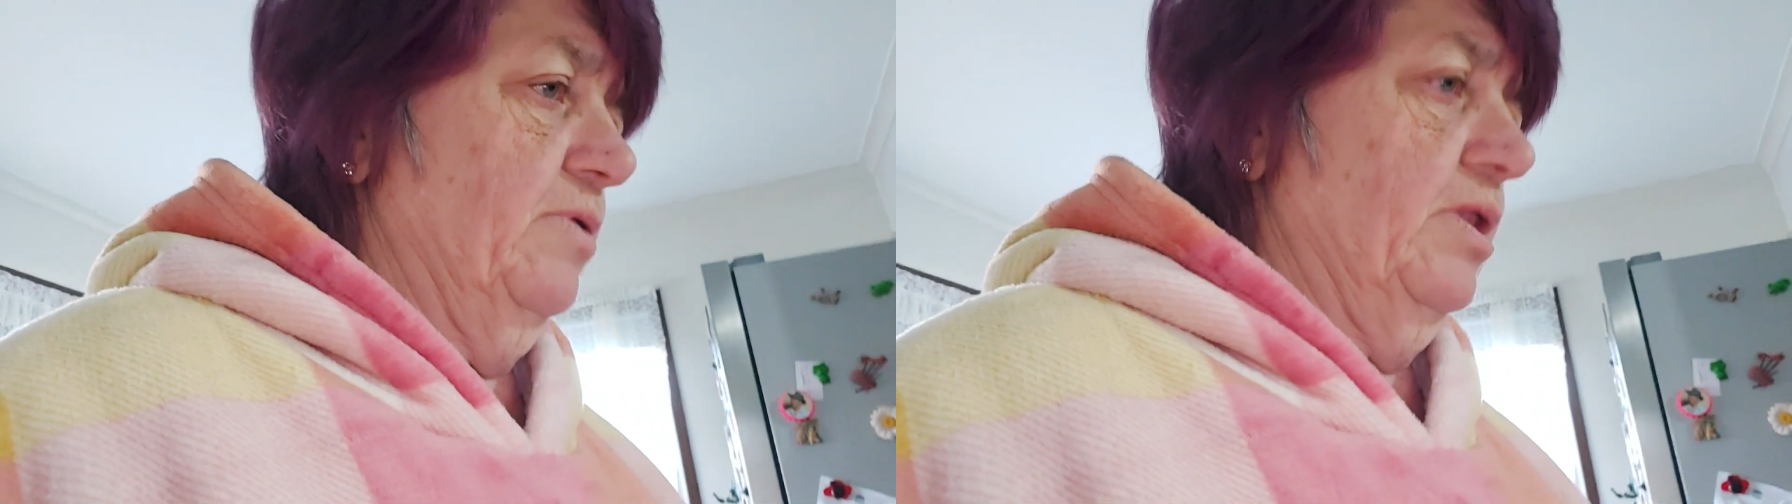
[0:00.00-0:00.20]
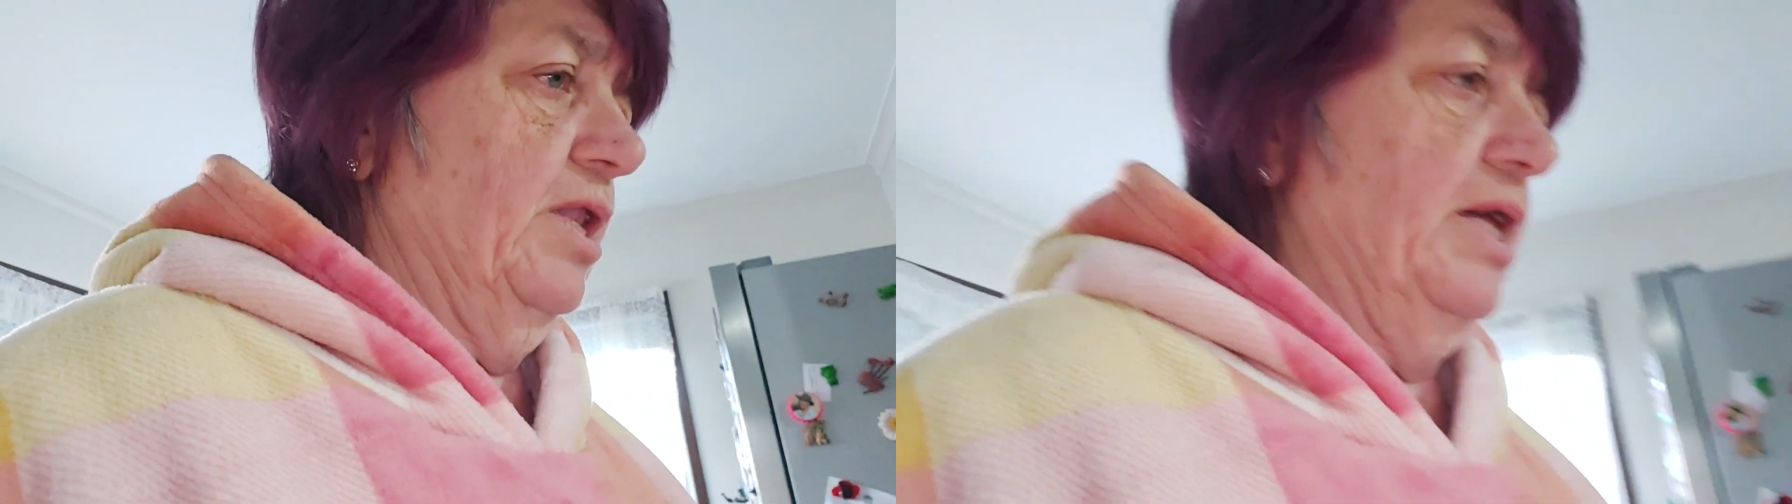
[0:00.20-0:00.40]

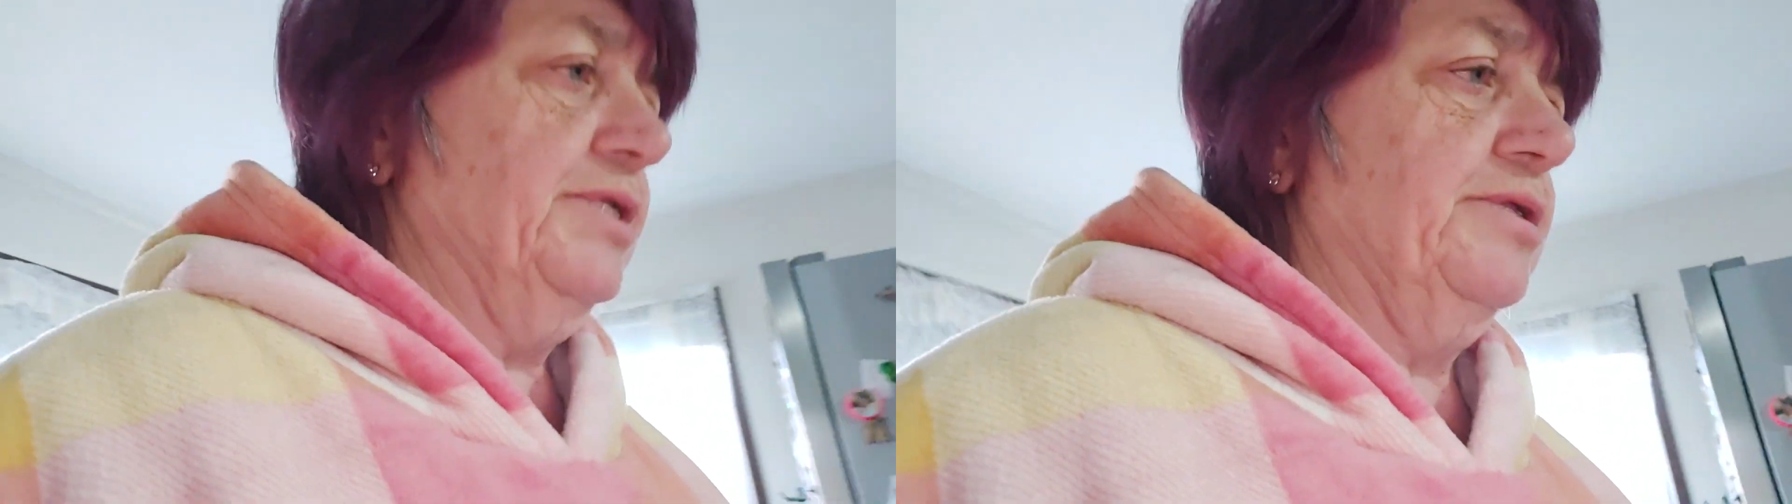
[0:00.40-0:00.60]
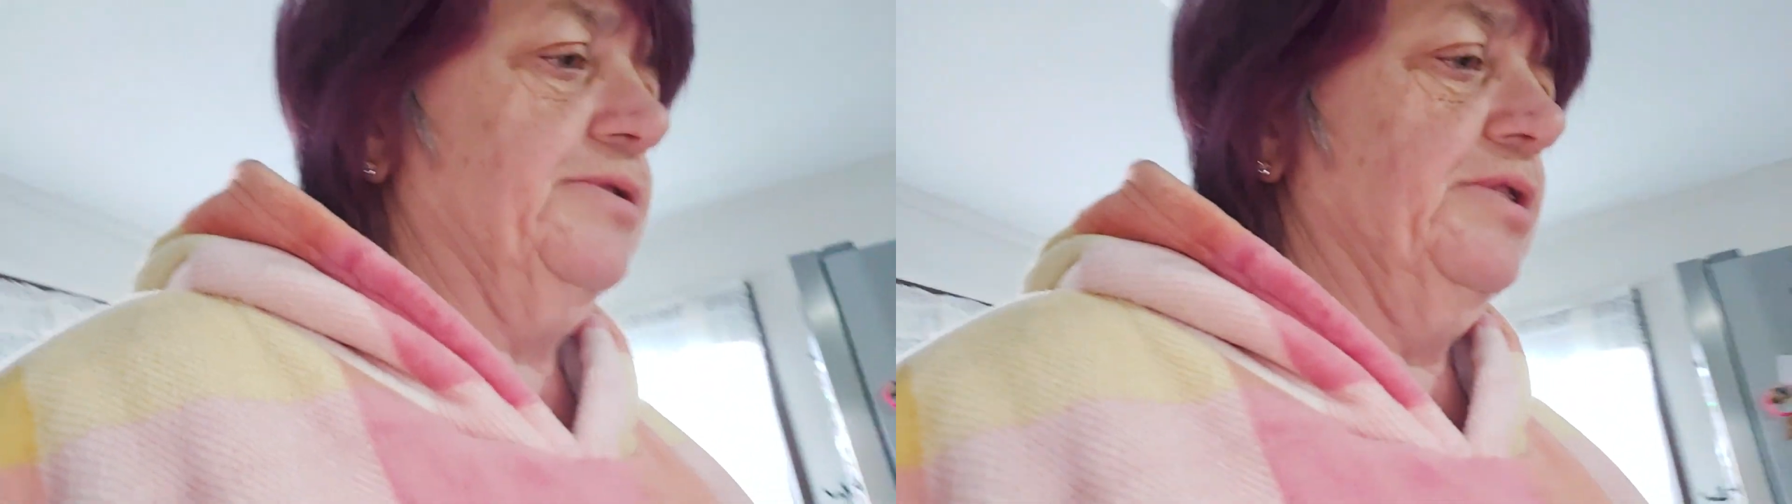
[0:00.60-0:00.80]

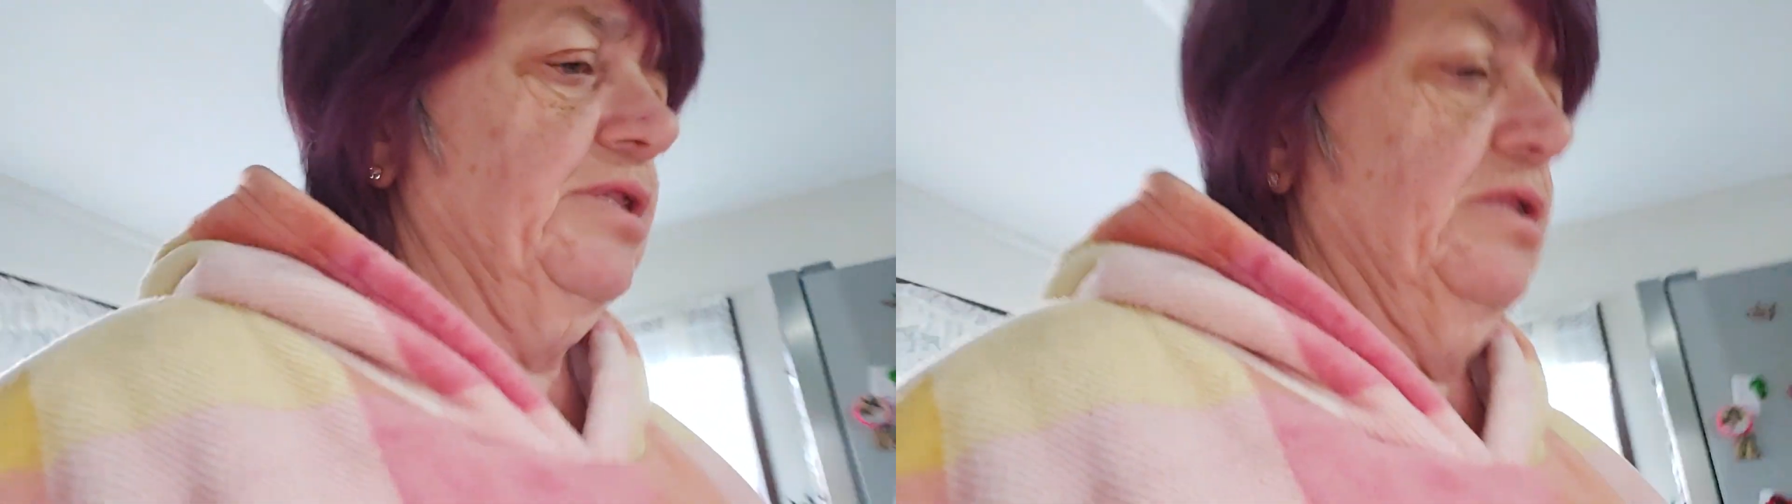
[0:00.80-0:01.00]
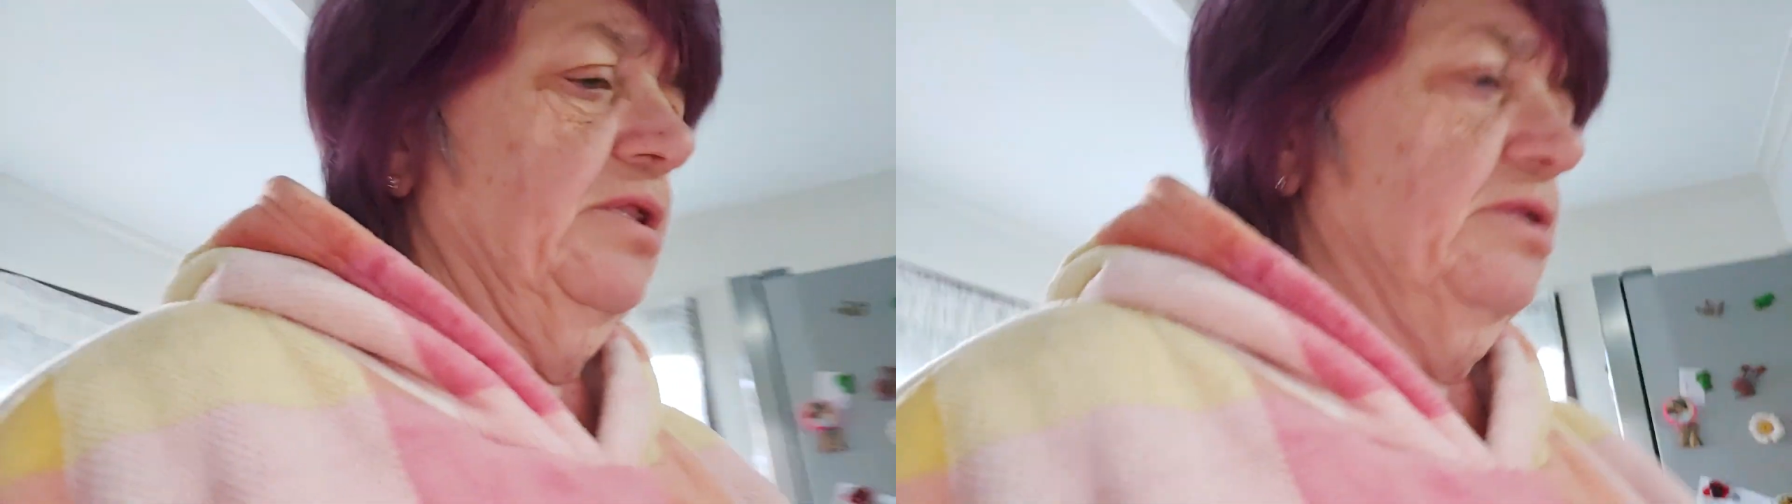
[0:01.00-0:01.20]
last
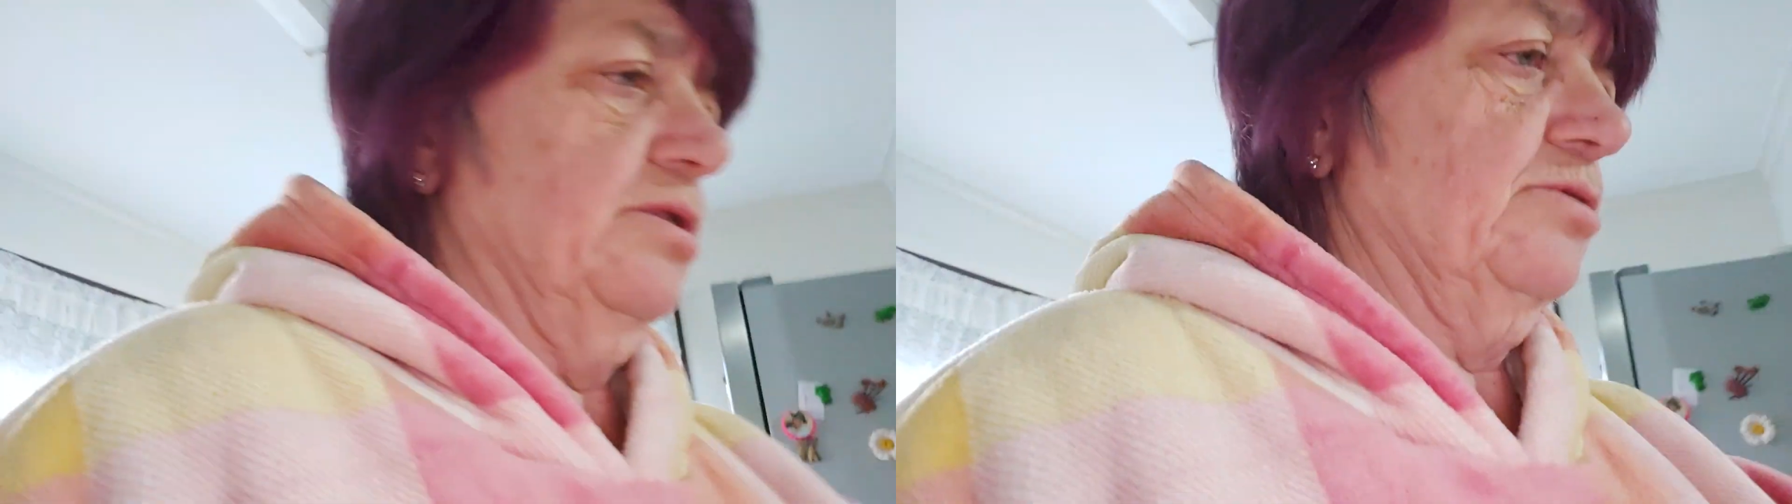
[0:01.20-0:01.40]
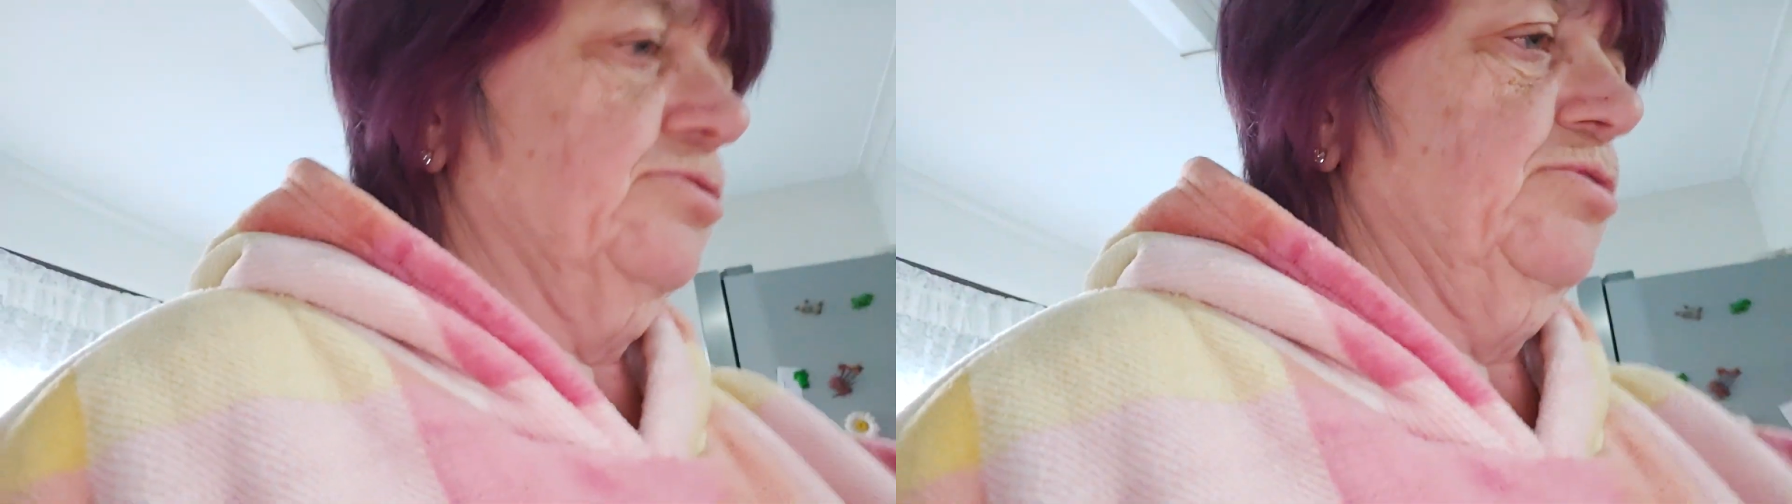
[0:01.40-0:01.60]

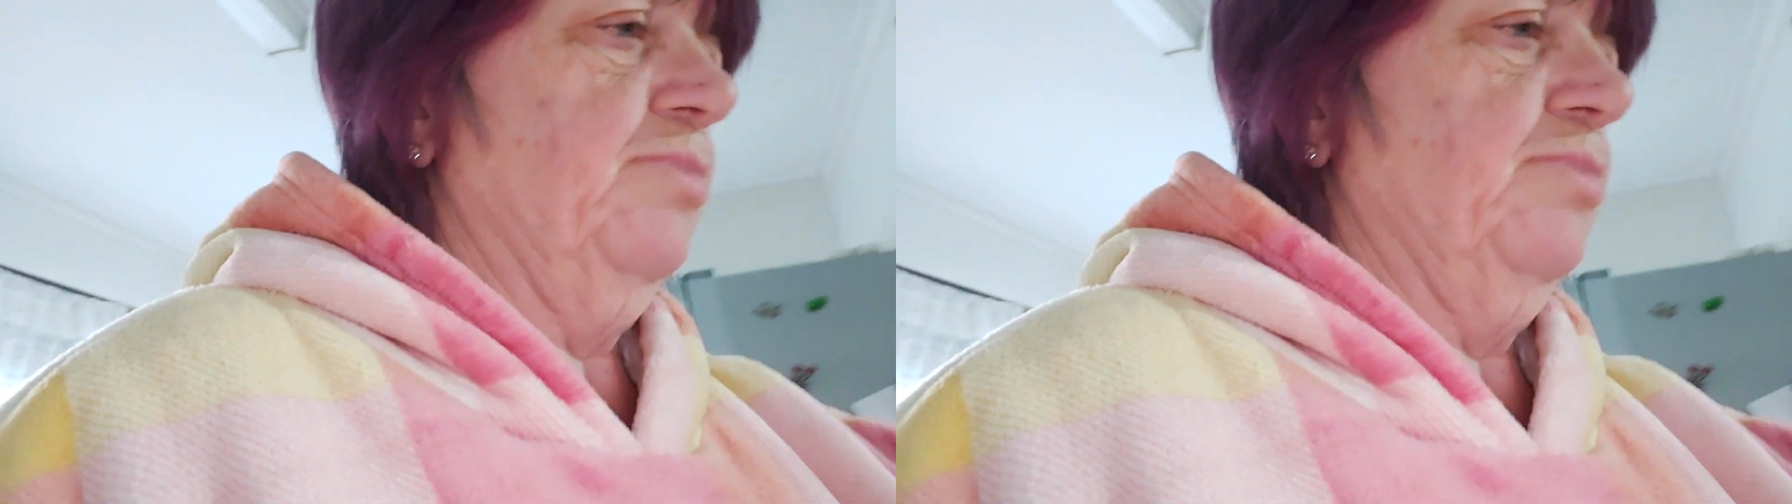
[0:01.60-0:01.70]
2